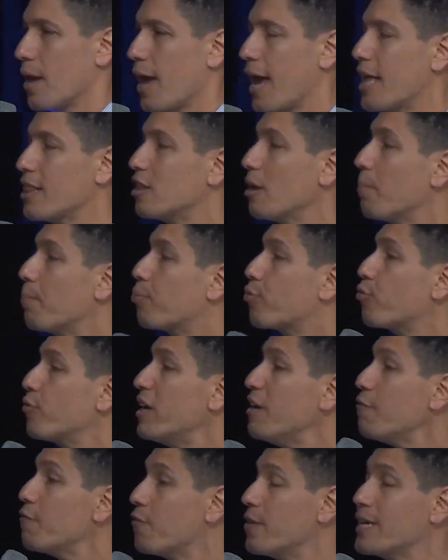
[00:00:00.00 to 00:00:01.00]
And the
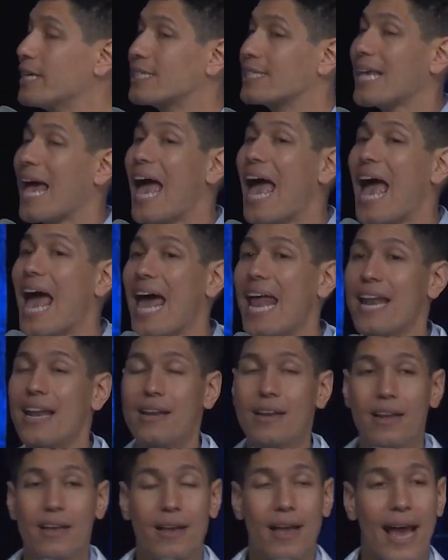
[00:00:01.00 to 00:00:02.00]
prefix
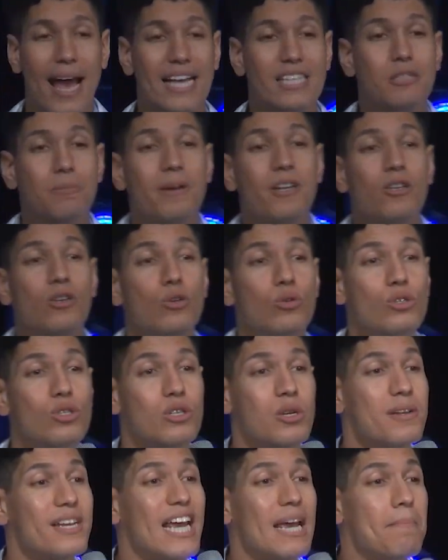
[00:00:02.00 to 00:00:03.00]
En has been used
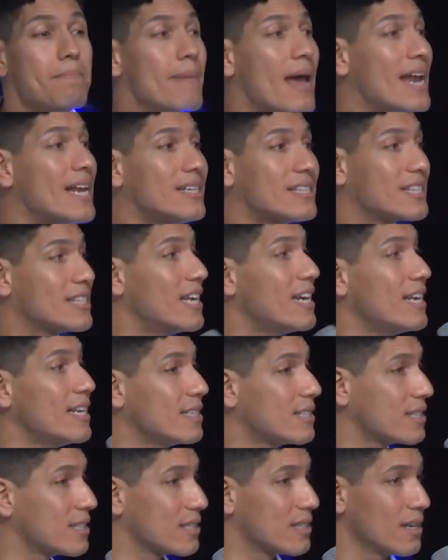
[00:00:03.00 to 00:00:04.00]
to name many
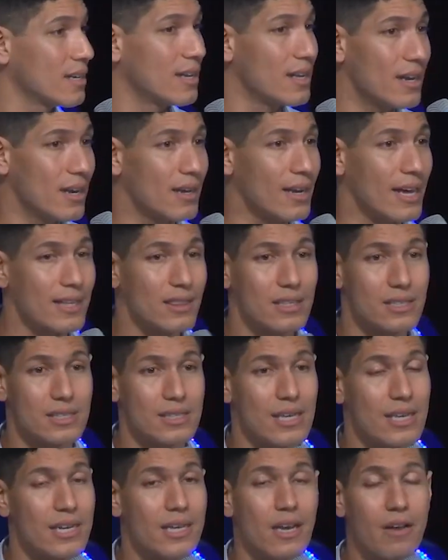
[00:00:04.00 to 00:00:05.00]
cities, like the
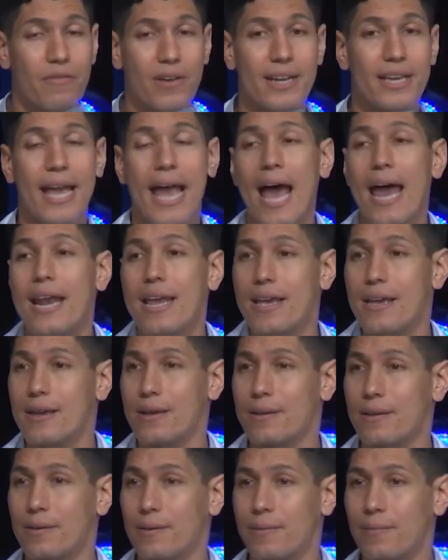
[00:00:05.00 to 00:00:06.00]
city of Engedi.
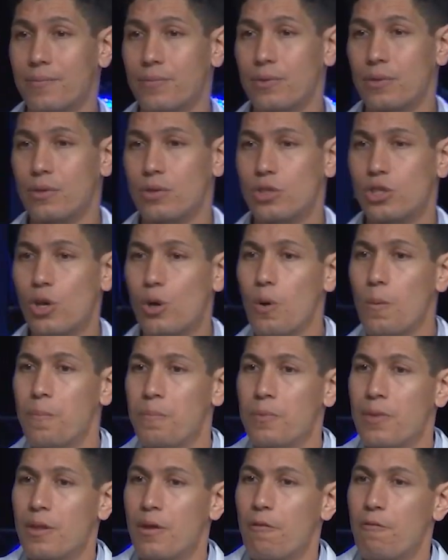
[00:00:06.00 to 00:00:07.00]
So,
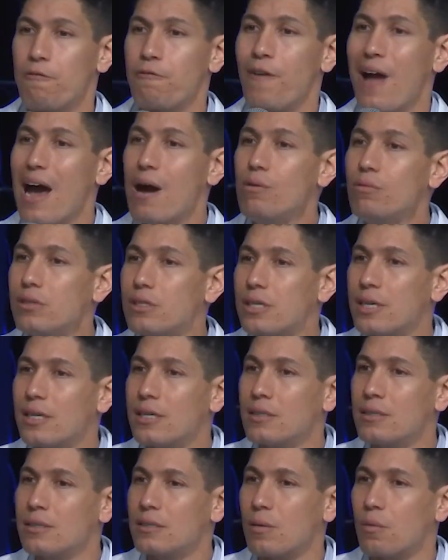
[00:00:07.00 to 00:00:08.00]

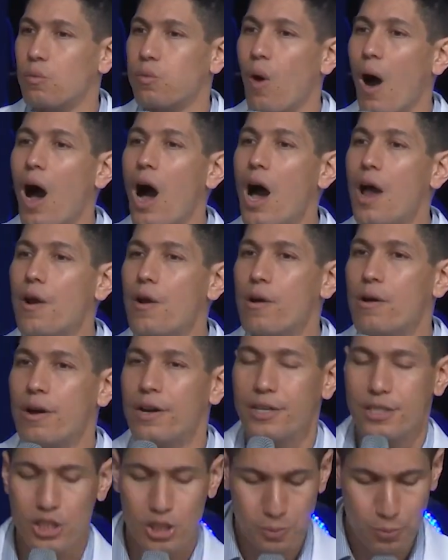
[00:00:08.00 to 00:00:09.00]
fountains, water,
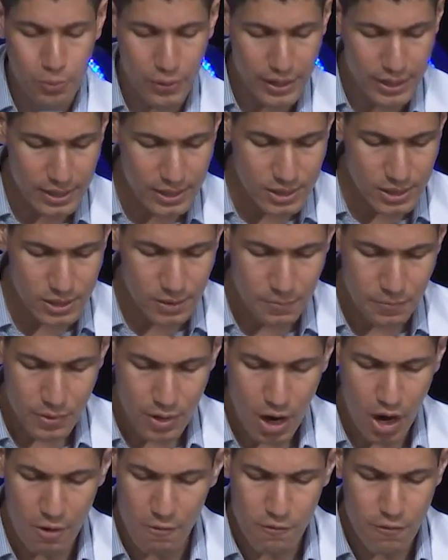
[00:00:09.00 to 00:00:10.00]
springs
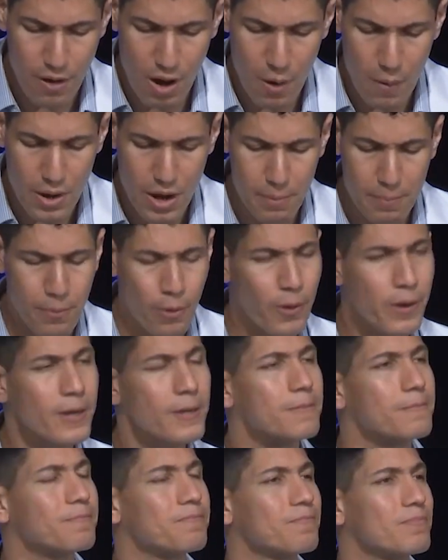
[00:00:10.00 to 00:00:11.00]
are very
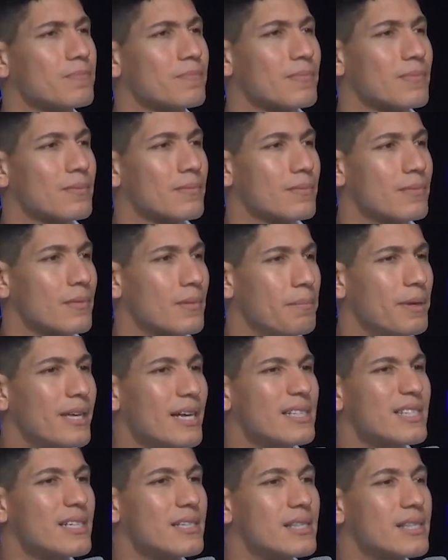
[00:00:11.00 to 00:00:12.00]
important
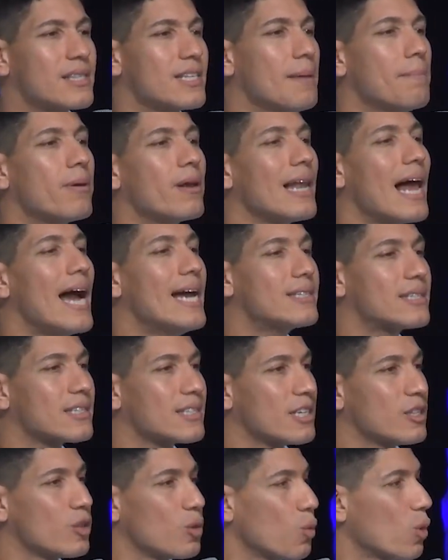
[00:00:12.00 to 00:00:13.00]
because it symbolizes
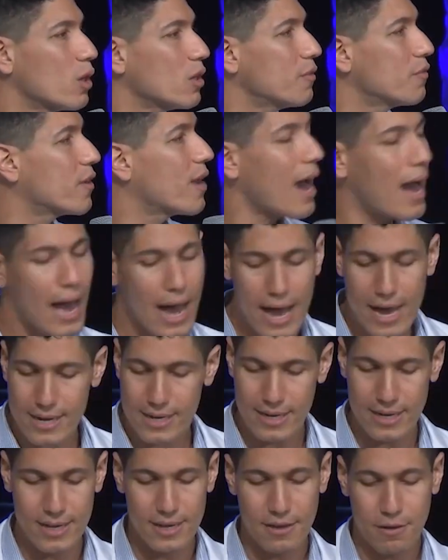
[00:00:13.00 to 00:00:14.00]
in the Word of God
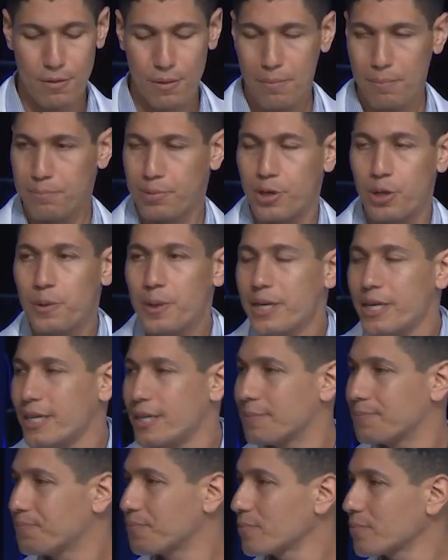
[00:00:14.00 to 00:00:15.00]
purity,